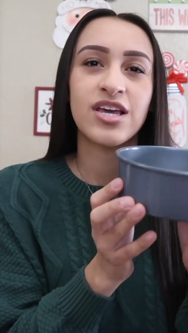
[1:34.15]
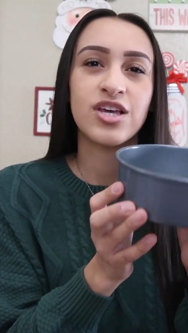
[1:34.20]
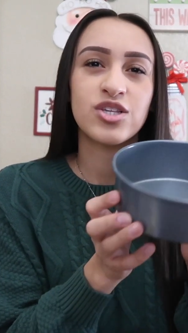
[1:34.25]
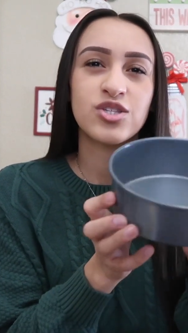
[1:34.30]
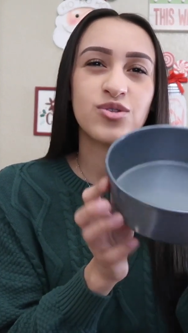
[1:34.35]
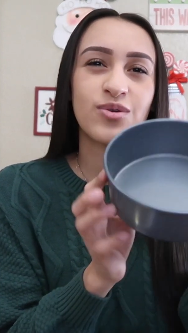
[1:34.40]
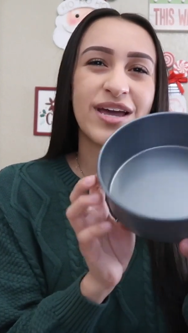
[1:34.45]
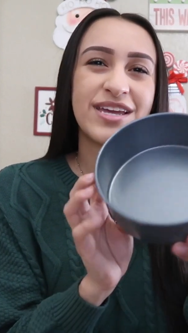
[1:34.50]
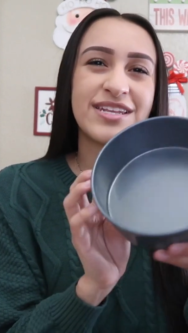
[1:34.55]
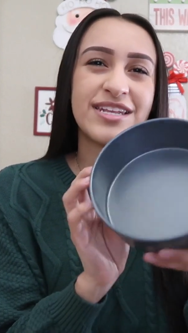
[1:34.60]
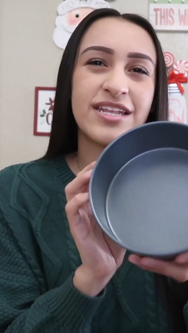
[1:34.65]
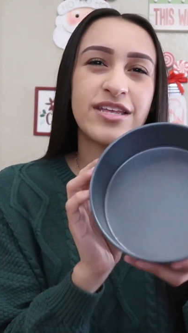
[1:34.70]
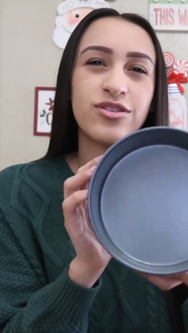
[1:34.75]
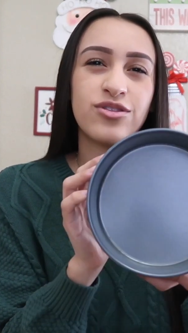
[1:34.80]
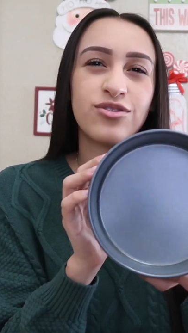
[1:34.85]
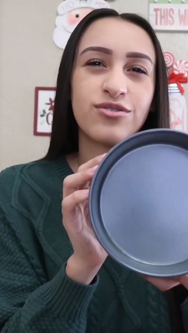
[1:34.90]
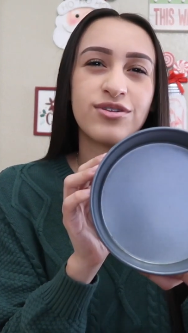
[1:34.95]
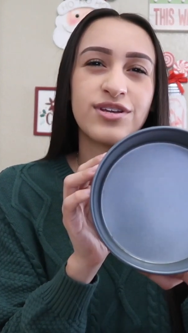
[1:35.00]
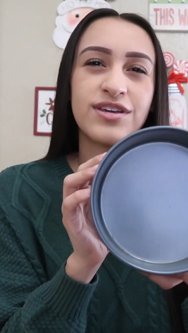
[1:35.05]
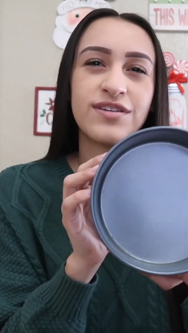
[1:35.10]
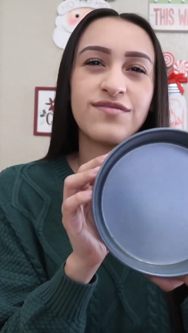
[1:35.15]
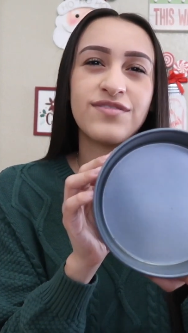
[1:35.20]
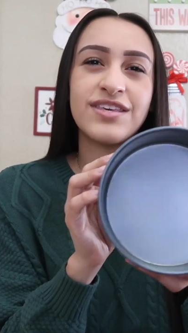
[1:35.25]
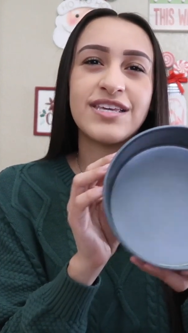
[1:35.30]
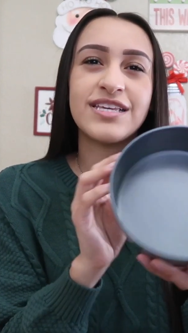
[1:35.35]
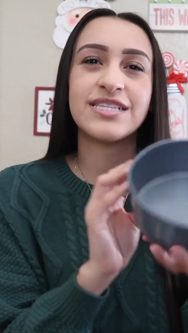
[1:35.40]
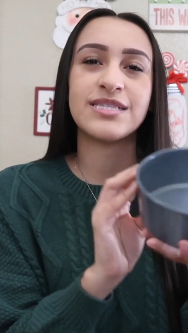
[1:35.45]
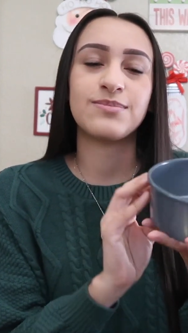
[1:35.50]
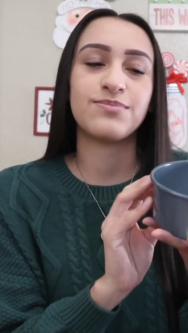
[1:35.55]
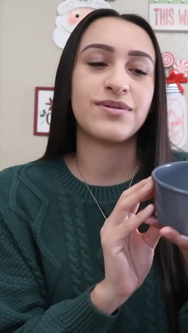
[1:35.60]
So I did 3 of
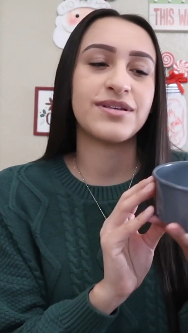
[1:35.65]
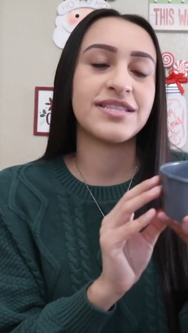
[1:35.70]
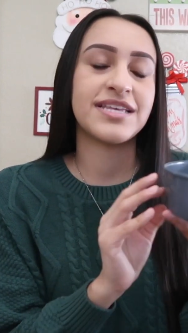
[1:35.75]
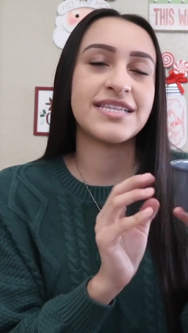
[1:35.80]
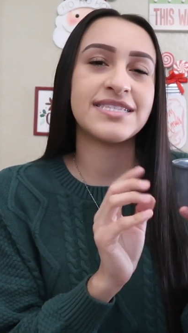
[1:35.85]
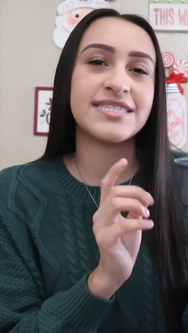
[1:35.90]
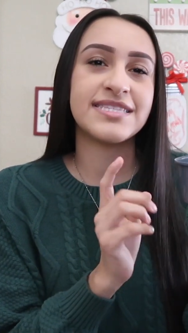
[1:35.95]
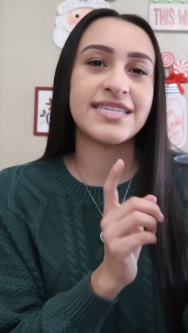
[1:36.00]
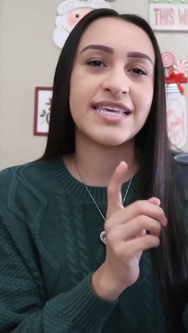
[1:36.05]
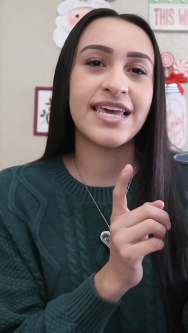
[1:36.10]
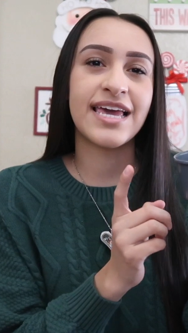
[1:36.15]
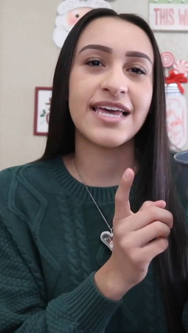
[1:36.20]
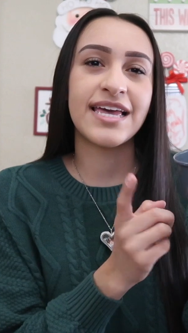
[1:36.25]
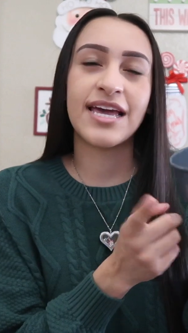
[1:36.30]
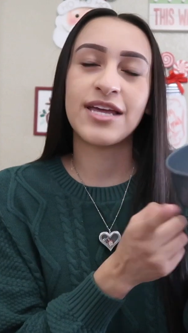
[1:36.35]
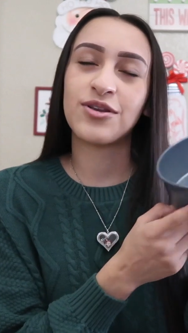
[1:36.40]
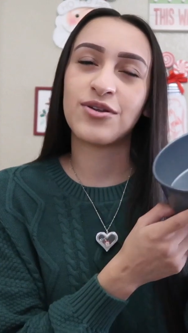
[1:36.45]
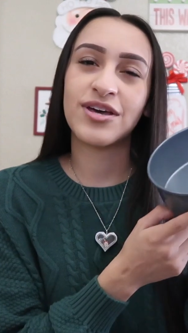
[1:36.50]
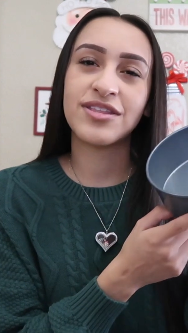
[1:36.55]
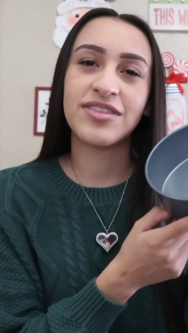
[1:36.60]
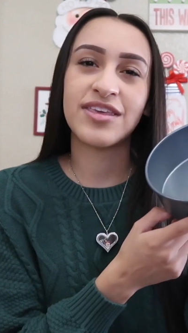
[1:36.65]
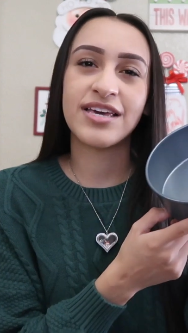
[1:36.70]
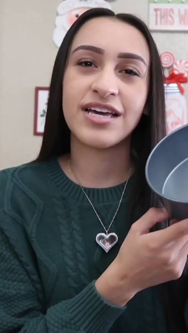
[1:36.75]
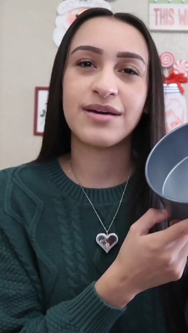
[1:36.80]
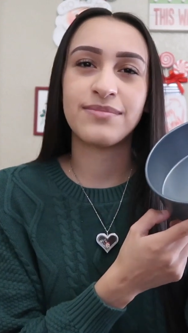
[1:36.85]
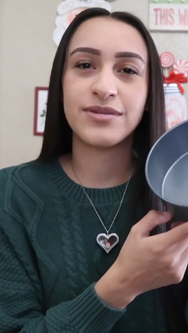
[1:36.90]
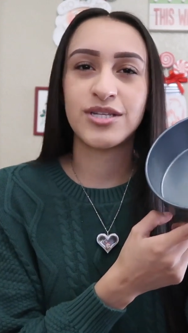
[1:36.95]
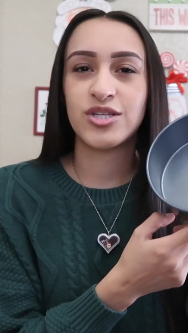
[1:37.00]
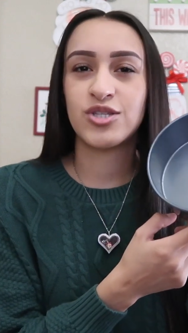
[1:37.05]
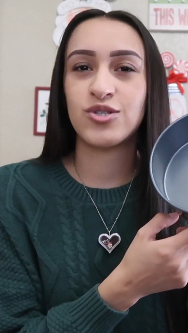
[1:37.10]
these, but let's say I know that they
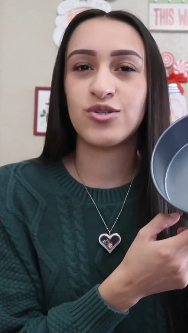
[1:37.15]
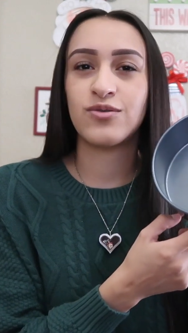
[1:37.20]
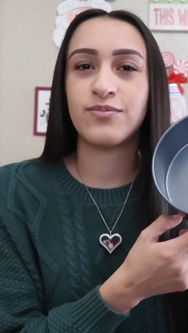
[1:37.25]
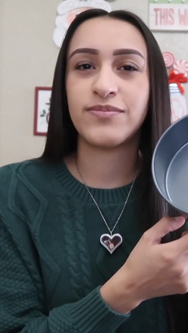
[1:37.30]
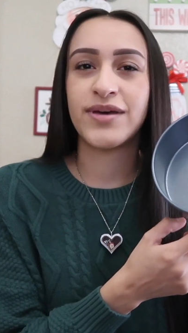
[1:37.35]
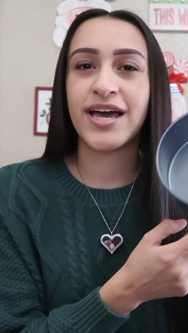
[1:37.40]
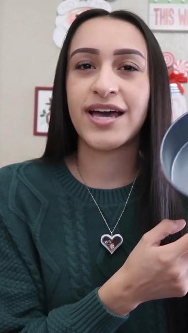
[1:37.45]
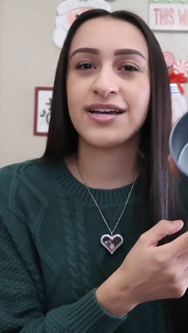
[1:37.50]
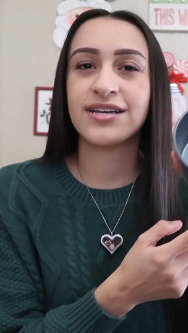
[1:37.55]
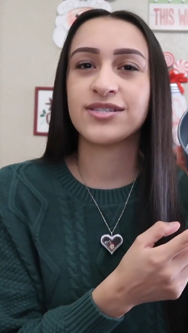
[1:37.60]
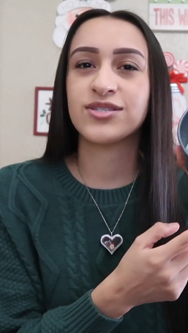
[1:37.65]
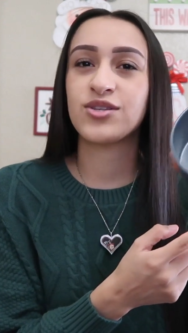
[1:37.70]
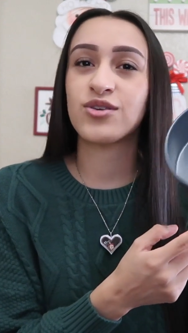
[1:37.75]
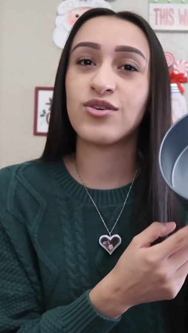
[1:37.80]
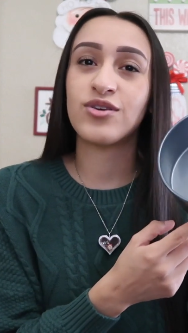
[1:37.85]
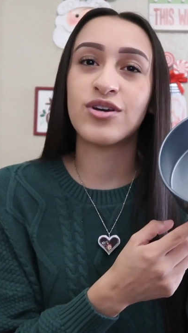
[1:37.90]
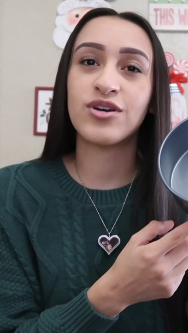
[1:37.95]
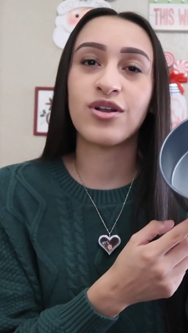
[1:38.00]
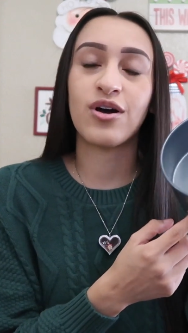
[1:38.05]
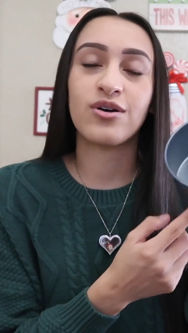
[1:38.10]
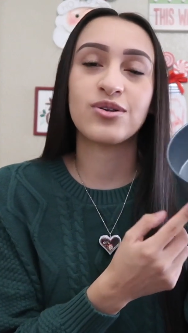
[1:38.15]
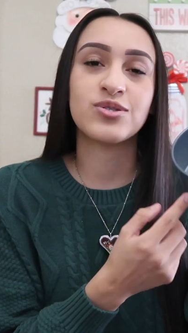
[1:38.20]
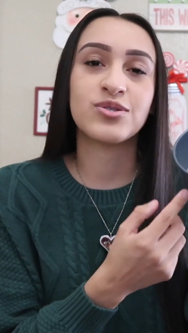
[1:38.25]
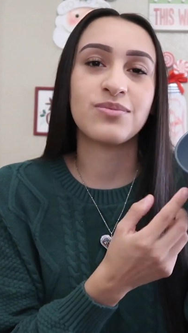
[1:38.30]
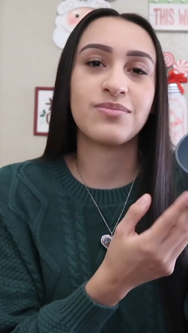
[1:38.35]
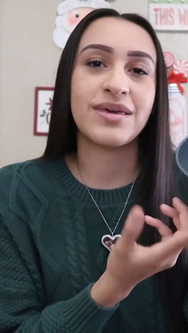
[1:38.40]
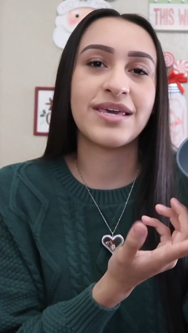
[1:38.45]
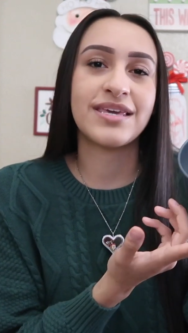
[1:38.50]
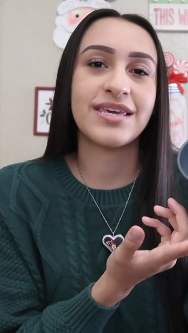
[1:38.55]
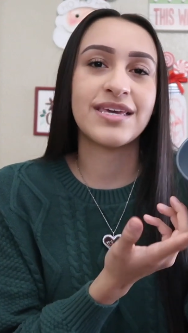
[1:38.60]
come in a 2-pack, so you can also
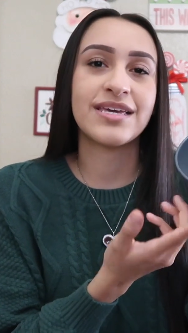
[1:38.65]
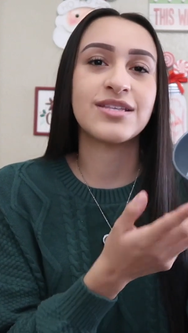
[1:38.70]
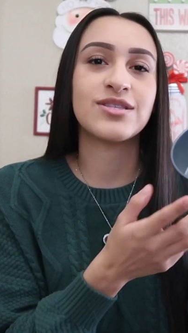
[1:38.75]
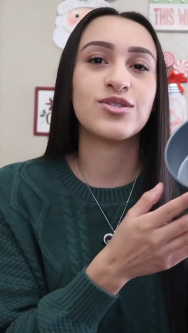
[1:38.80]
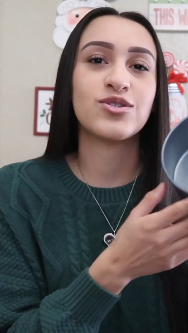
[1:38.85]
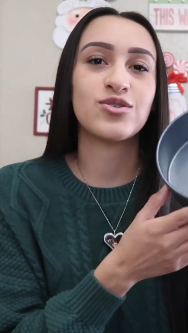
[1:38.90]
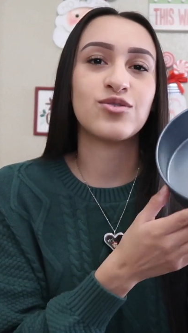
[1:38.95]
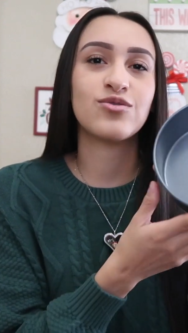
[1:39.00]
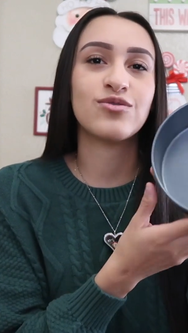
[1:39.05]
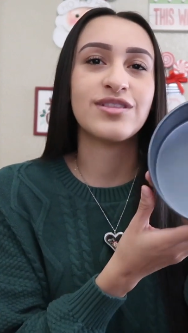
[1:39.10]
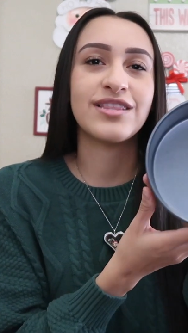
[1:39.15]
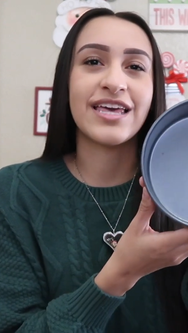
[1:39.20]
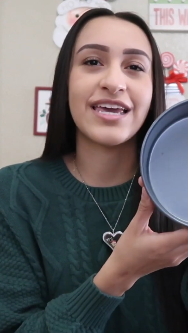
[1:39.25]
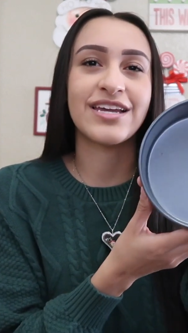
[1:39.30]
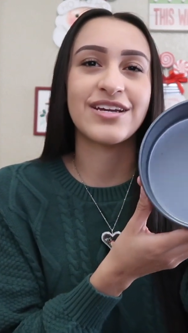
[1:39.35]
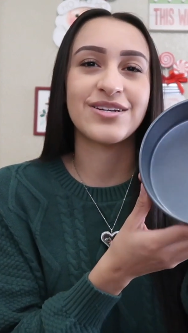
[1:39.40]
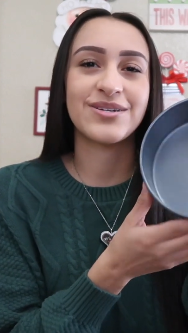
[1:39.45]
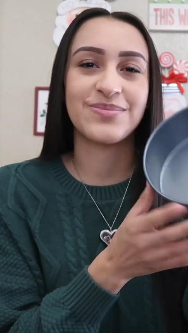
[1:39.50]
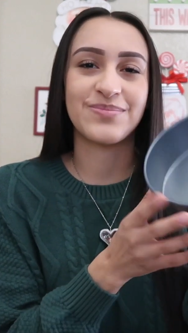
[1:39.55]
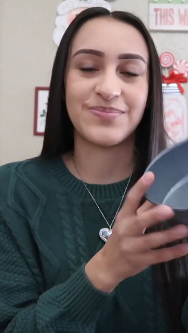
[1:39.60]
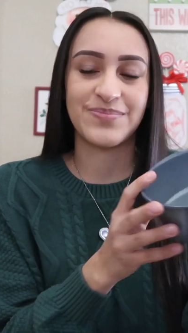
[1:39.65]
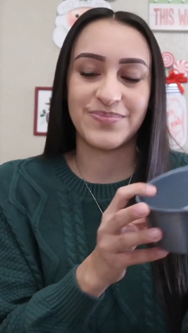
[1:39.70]
make it 2-layered.